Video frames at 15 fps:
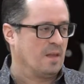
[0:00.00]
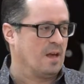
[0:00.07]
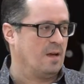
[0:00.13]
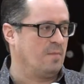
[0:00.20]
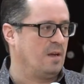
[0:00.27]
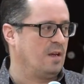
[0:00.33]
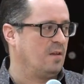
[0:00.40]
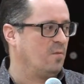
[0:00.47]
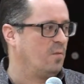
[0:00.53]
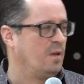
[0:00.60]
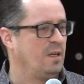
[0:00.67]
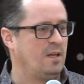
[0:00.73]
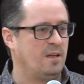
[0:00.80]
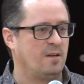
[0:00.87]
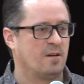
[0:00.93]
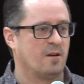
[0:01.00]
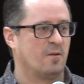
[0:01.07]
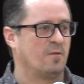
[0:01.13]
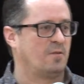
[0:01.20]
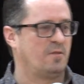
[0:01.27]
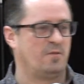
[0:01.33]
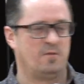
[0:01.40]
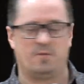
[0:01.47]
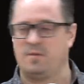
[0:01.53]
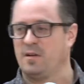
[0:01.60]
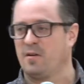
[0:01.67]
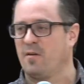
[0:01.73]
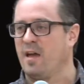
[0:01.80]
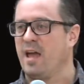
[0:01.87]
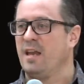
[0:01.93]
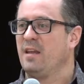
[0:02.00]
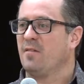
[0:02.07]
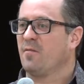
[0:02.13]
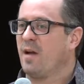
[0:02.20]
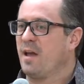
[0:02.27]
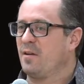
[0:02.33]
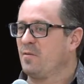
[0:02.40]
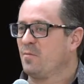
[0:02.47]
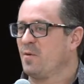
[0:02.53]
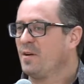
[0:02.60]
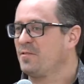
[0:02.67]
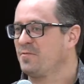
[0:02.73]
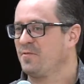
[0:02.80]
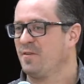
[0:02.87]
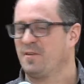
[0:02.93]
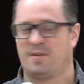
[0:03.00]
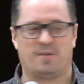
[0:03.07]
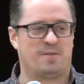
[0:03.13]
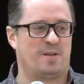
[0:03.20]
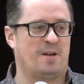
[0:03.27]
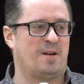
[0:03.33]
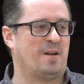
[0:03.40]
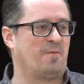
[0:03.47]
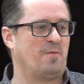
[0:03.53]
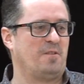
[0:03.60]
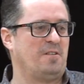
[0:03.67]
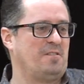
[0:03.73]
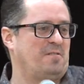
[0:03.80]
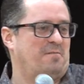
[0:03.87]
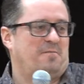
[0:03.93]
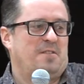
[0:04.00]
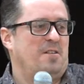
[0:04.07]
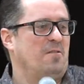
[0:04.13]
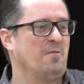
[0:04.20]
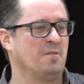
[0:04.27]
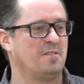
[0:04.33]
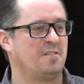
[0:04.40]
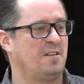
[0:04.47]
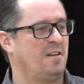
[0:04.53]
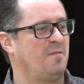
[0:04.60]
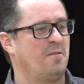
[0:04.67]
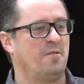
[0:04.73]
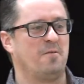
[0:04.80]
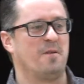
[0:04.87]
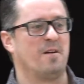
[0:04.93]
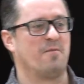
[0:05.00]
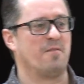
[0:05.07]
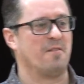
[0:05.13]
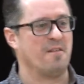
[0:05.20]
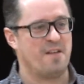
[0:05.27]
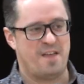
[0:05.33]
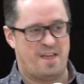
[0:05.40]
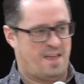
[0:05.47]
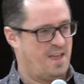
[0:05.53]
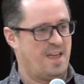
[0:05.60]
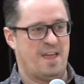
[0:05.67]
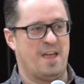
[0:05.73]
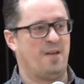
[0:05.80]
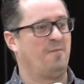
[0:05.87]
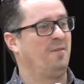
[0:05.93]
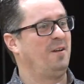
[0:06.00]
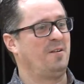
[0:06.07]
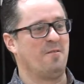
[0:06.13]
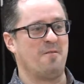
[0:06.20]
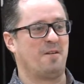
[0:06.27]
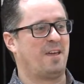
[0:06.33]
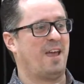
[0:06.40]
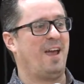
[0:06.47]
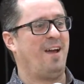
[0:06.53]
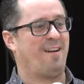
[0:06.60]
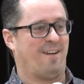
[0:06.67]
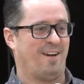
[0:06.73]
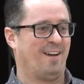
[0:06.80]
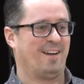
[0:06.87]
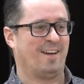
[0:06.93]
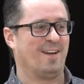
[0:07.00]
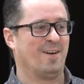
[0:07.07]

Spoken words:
I mean, we go to, you know, any random restaurant out there, and we're just, you know, we're sitting with whoever, and we don't care, you